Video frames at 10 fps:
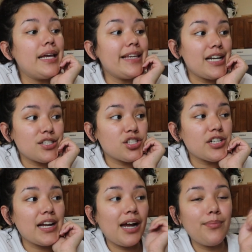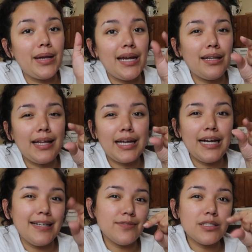Yesterday I made like
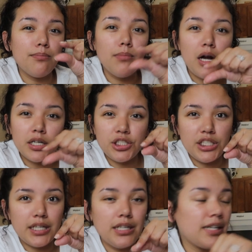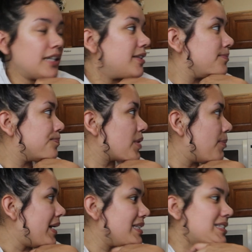kind of some mock chicken nugget
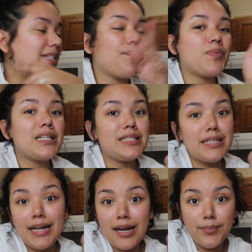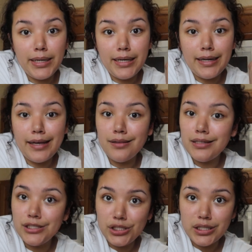bites. Today I made
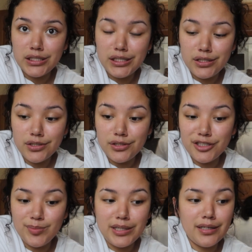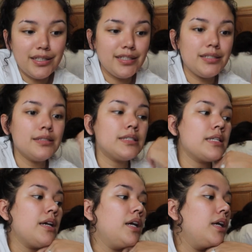Anthony chicken tenders because
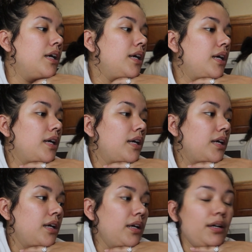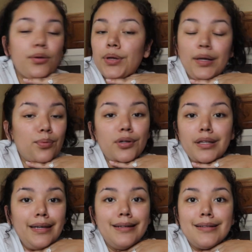
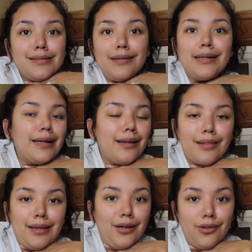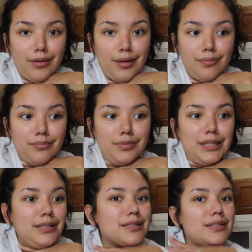he doesn't eat anything healthy.
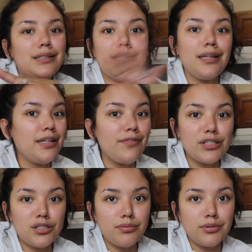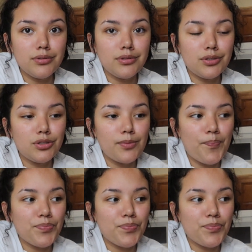He doesn't eat any vegetables.